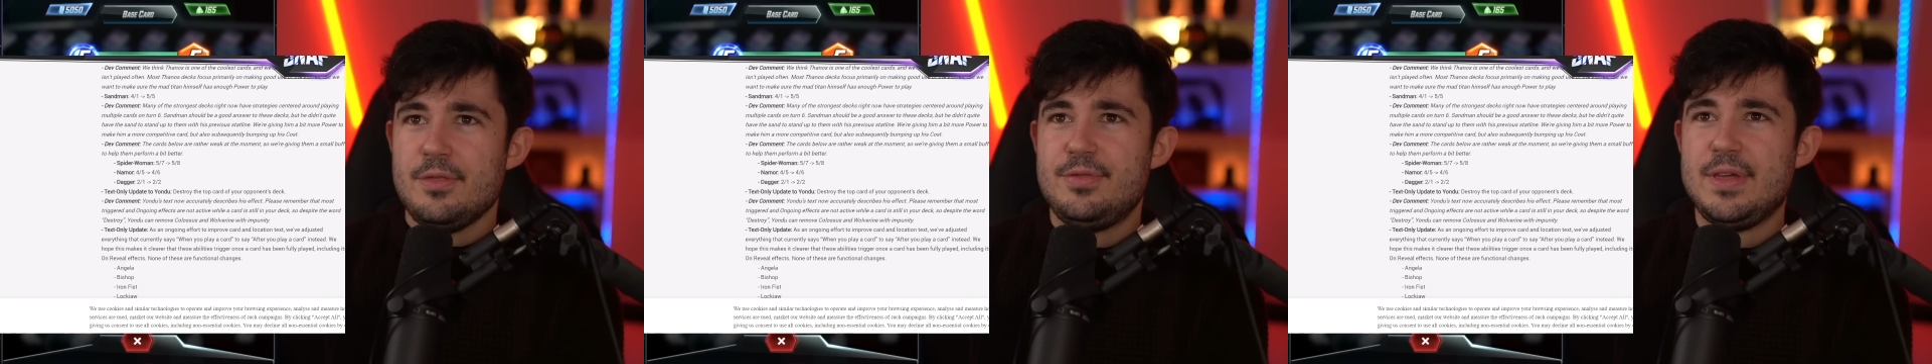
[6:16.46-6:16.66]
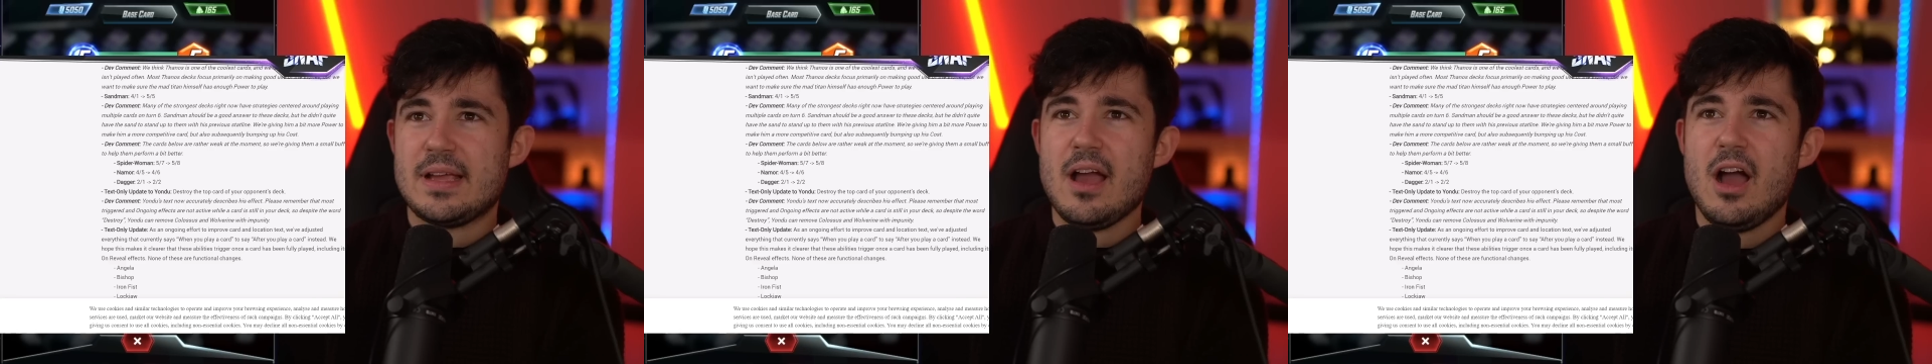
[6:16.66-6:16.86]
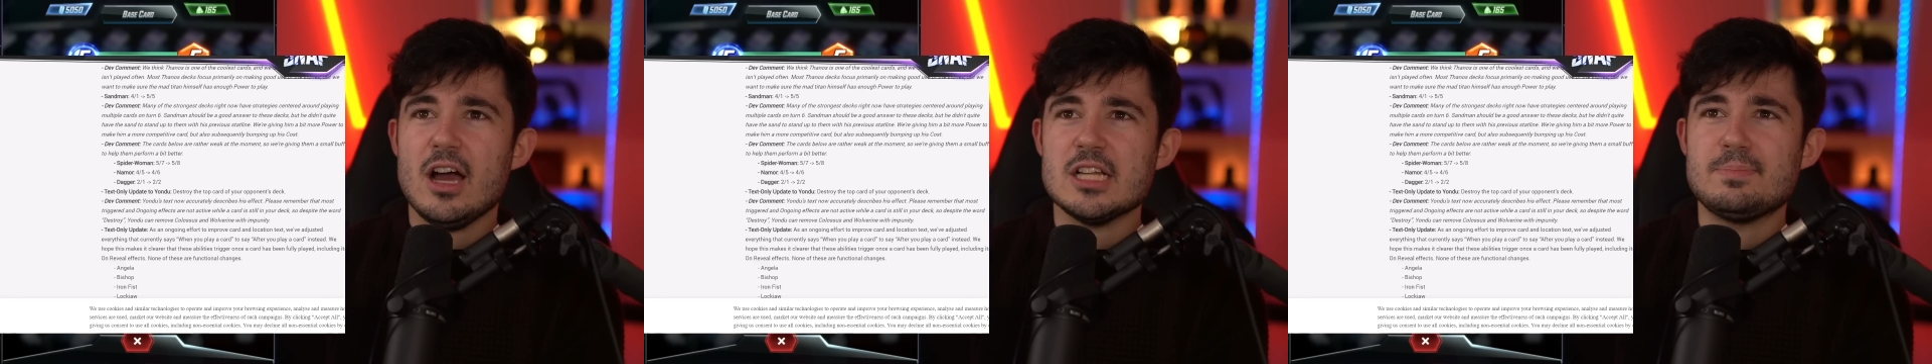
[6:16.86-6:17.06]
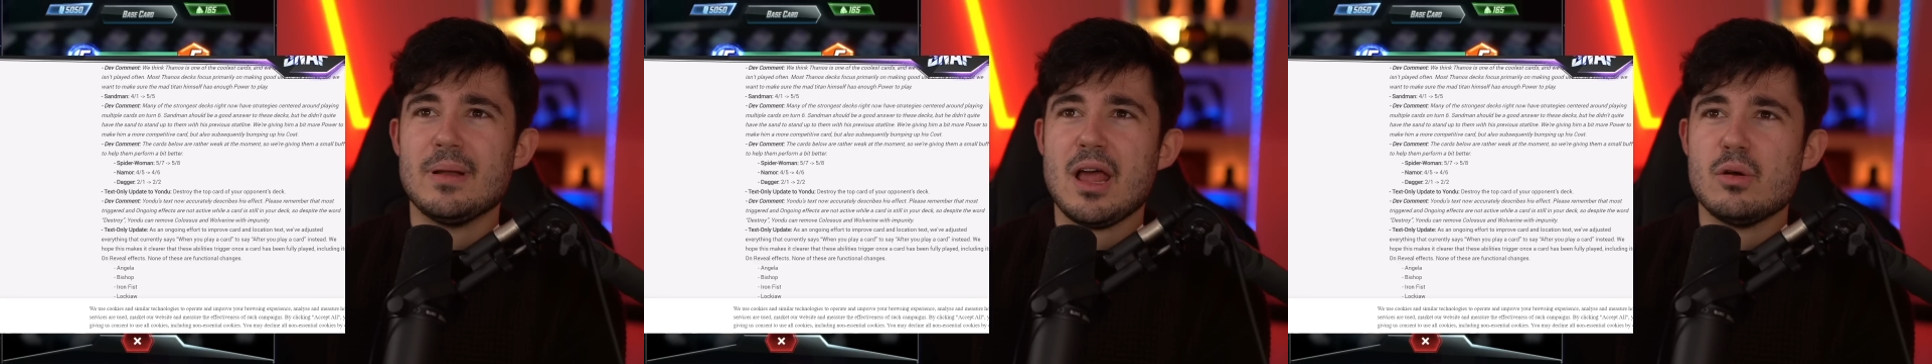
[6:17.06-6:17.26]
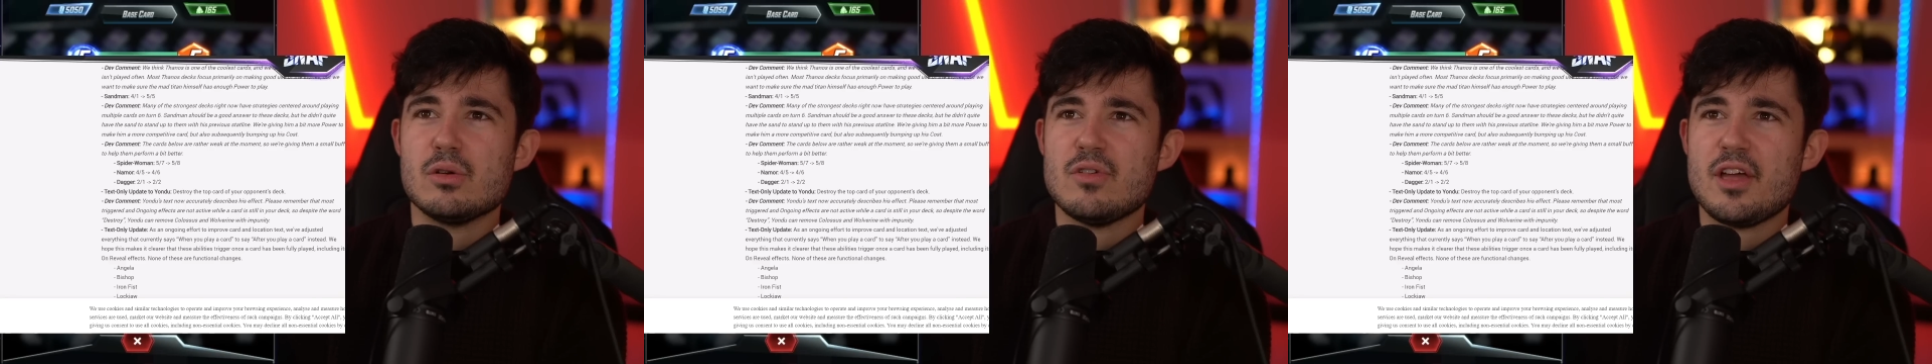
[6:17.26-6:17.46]
The cards
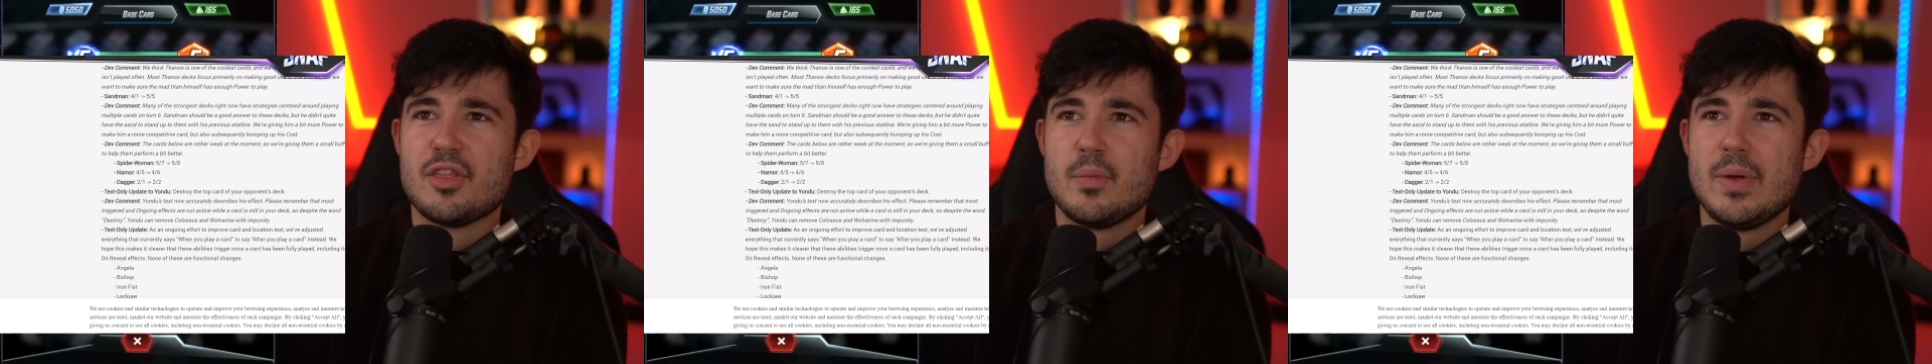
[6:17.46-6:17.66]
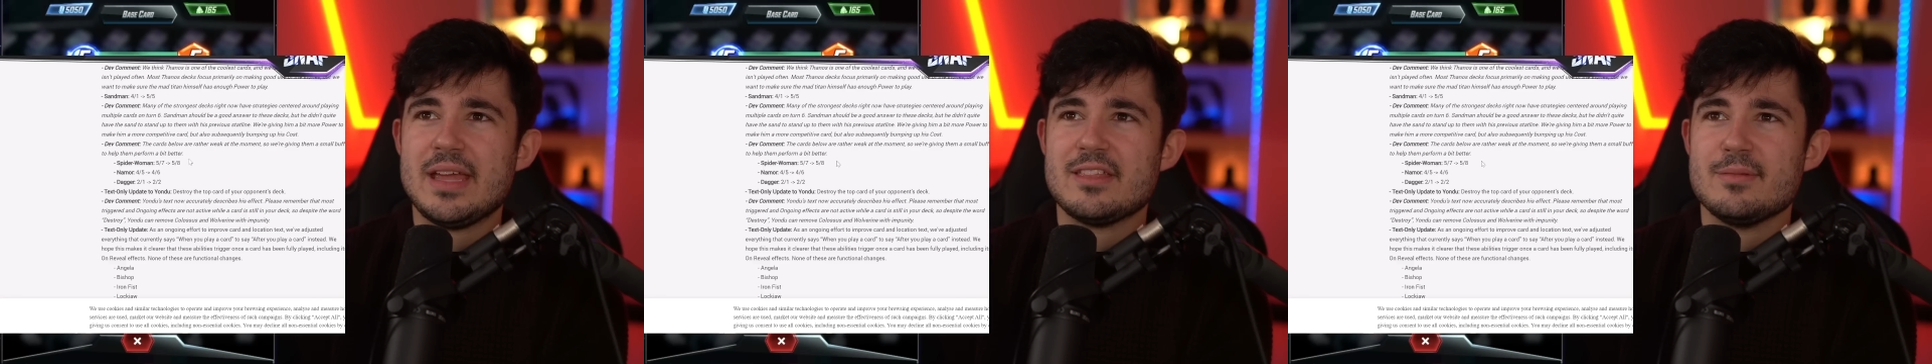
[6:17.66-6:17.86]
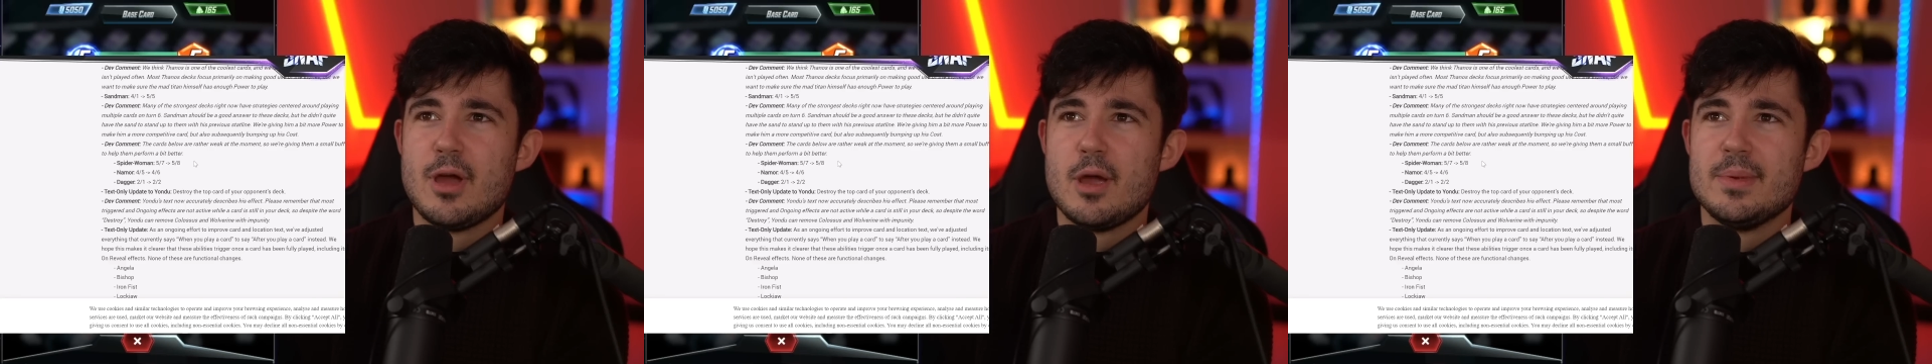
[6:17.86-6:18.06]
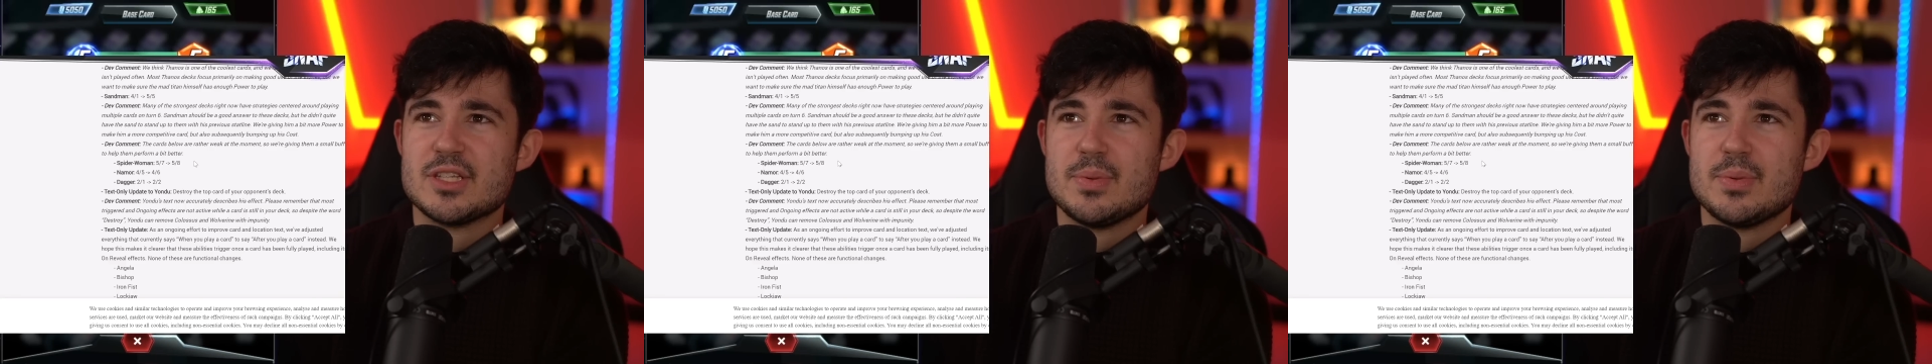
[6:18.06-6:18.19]
below are rather weak at the moment,